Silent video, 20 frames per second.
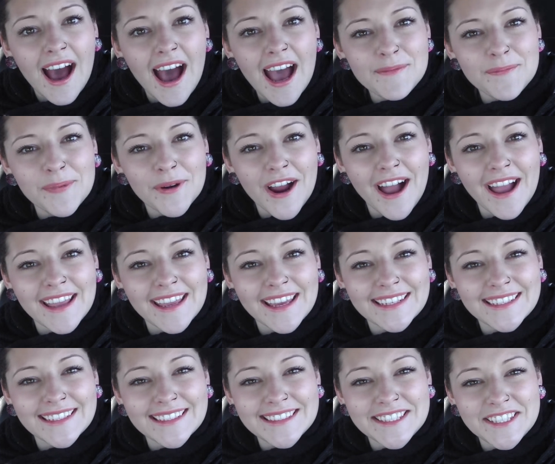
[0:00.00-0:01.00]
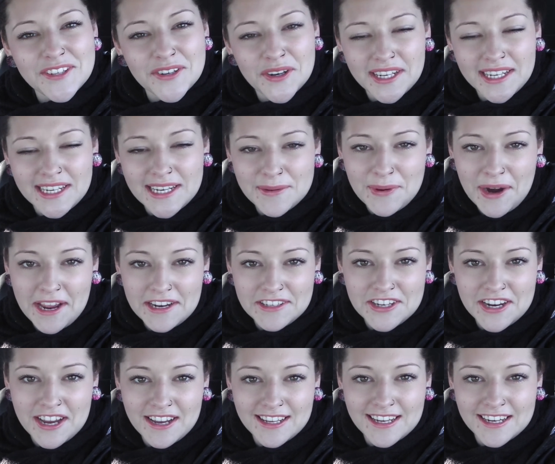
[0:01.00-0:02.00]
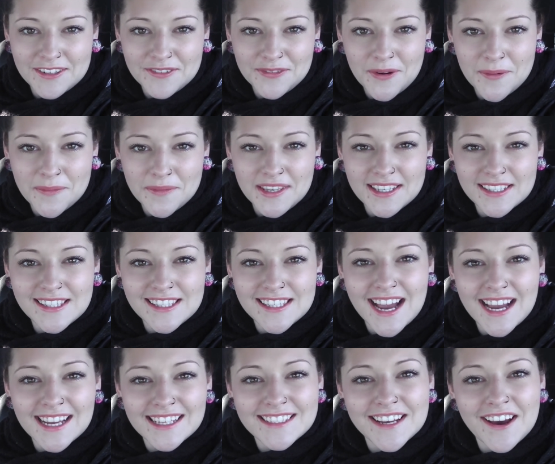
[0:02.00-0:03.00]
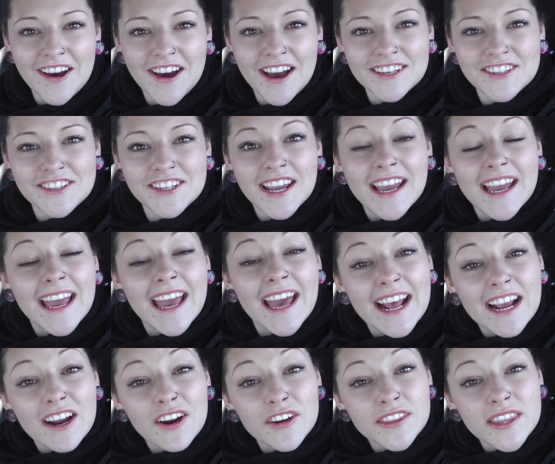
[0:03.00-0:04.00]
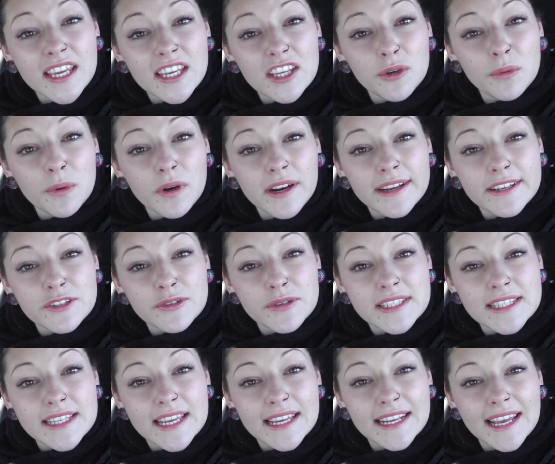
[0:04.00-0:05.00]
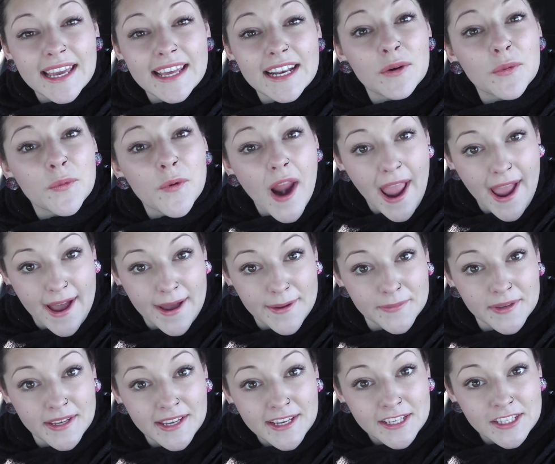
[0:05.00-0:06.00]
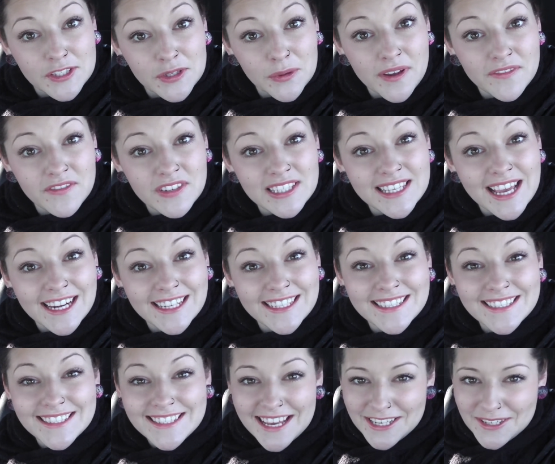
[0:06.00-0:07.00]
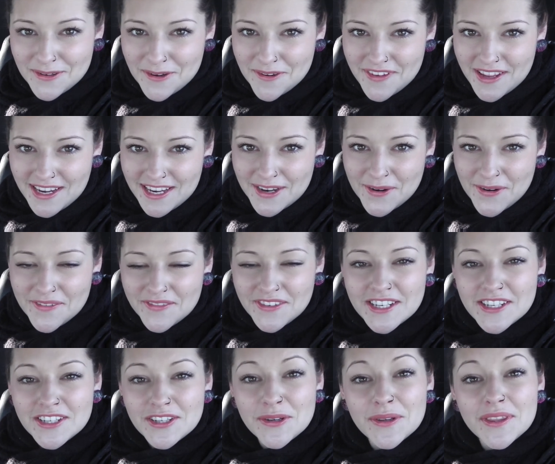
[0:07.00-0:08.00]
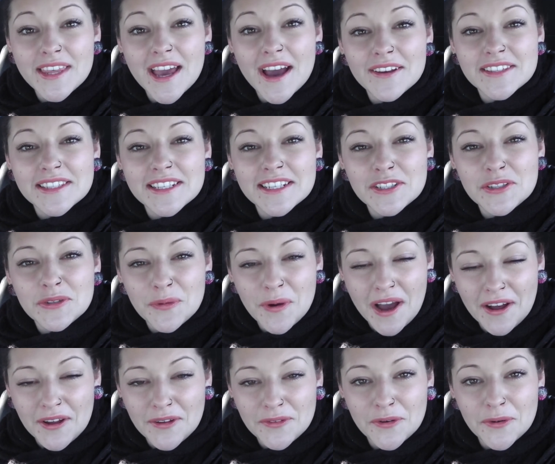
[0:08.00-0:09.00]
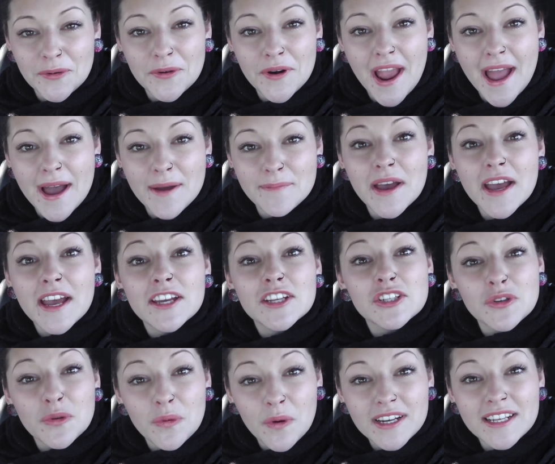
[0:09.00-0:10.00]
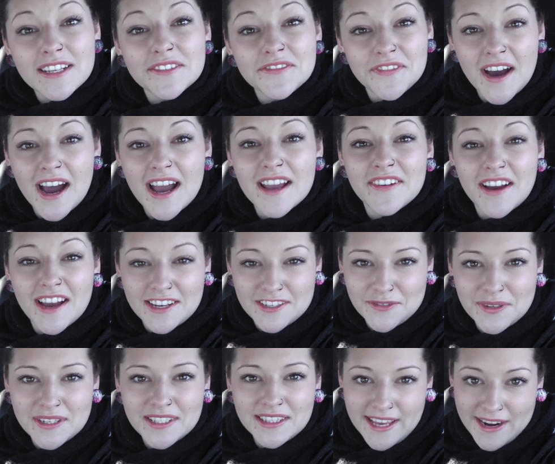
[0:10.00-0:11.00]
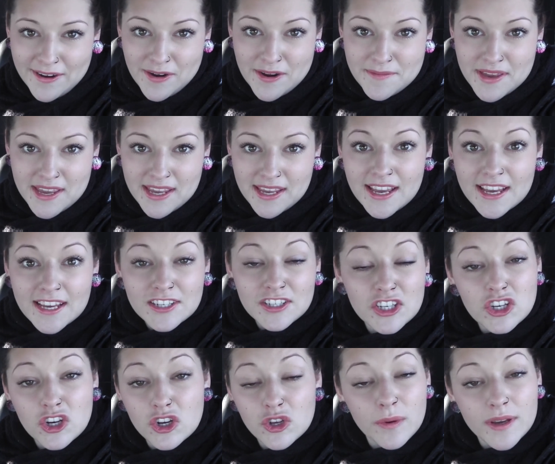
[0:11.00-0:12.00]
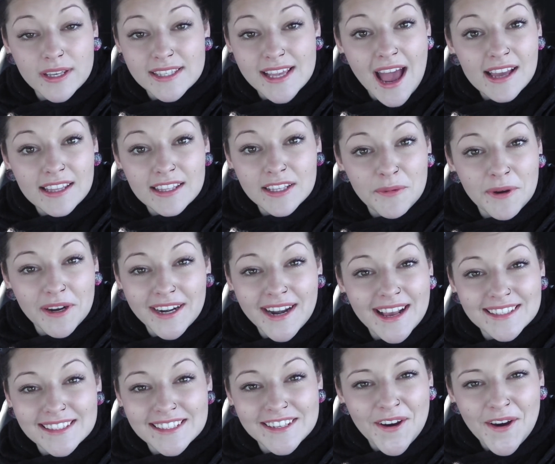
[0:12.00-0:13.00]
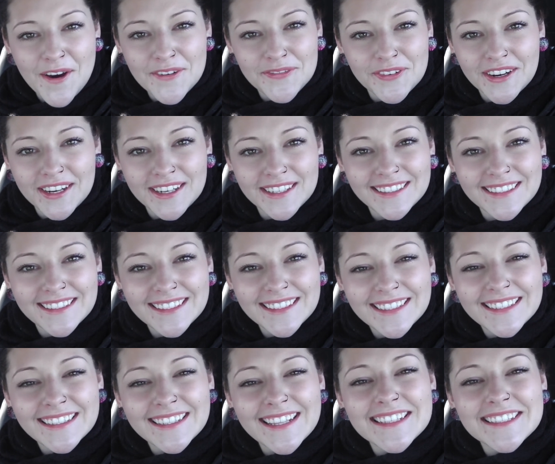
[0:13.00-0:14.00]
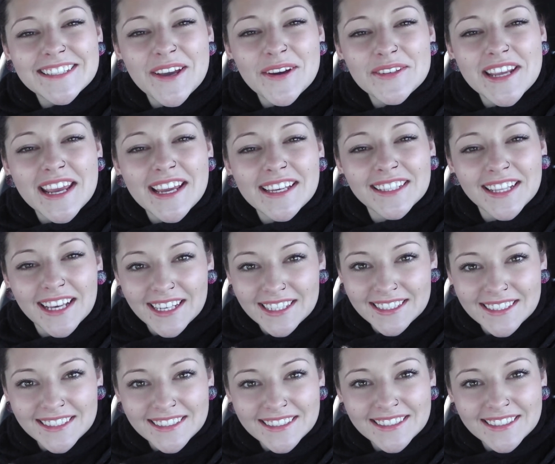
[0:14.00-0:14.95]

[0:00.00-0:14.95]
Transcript: Hi, Brian. It's Trinity Bradshaw here from Eastside Dodge, and I heard that you were interested in a Ram, so we've decided to send you a video of a 2012 Ram 2500 Laramie to show you exactly what it has to offer. Let's go take a look.